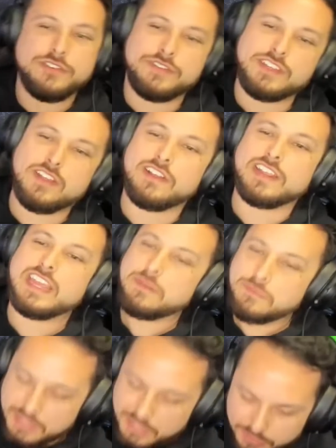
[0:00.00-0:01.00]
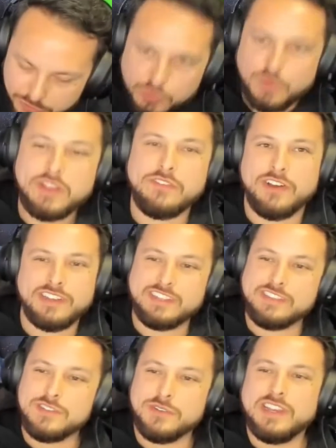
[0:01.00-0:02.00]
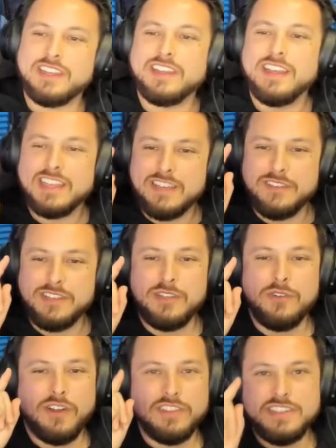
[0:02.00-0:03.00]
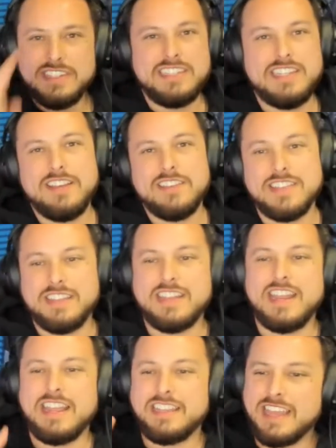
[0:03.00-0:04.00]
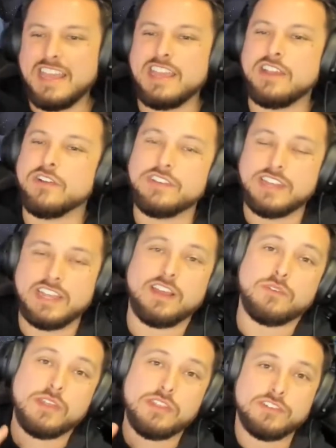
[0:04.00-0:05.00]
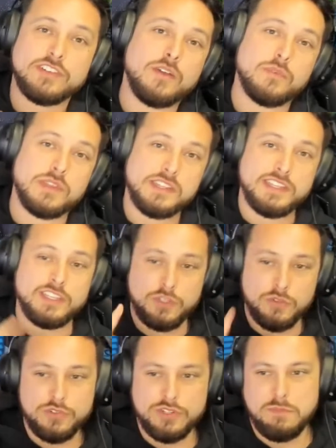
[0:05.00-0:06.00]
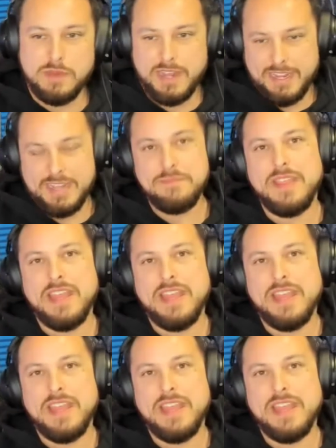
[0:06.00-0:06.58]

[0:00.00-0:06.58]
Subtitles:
VR game, dive on into it, giving you all the details, and then a yay or nay on whether or not we think you should buy it.